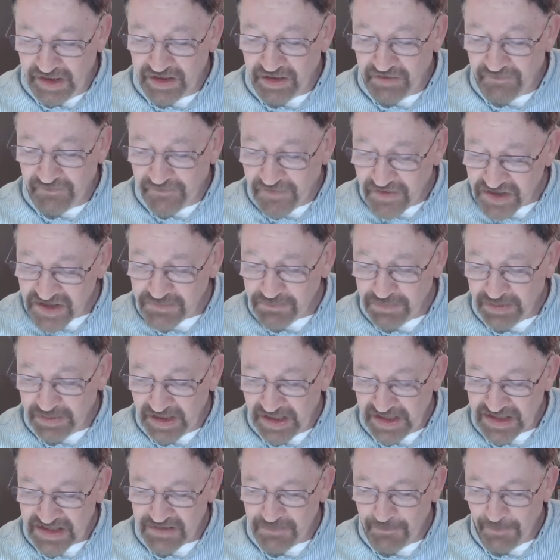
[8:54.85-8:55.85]
In the first
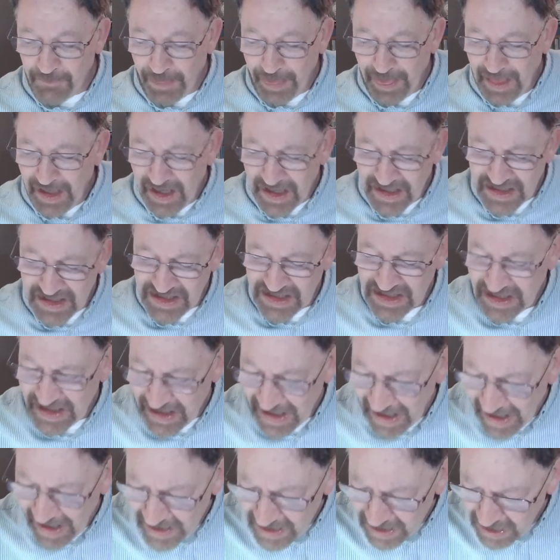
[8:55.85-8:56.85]
place, I
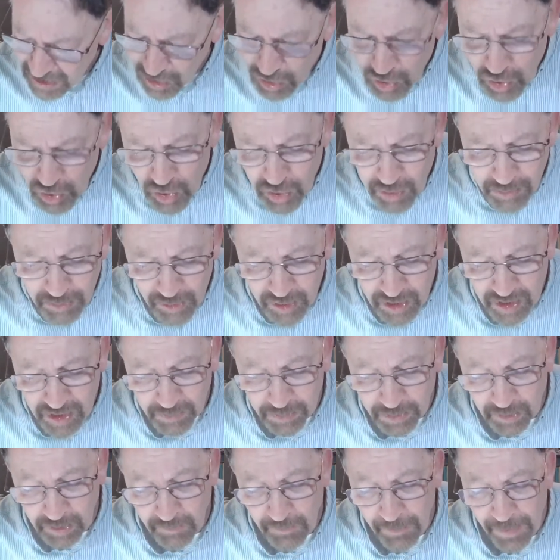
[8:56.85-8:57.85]
see an
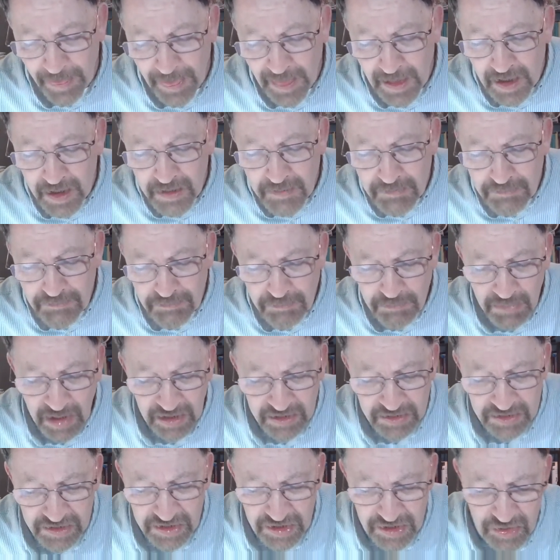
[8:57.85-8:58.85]
innumerable
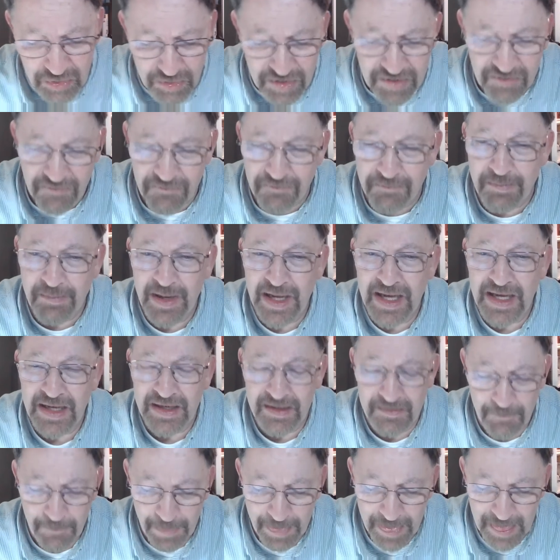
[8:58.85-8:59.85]
multitude of
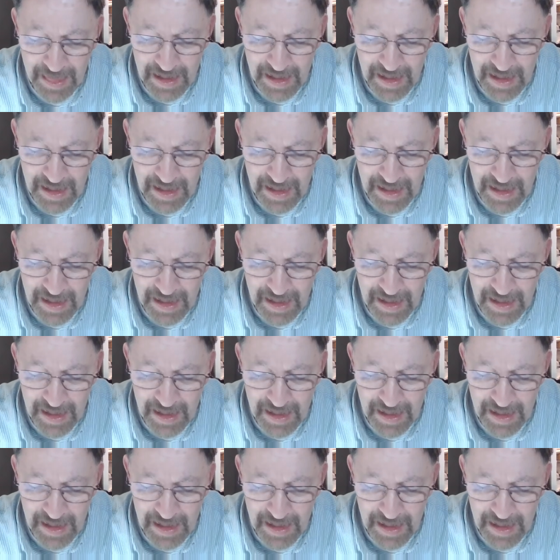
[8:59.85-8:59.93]
men,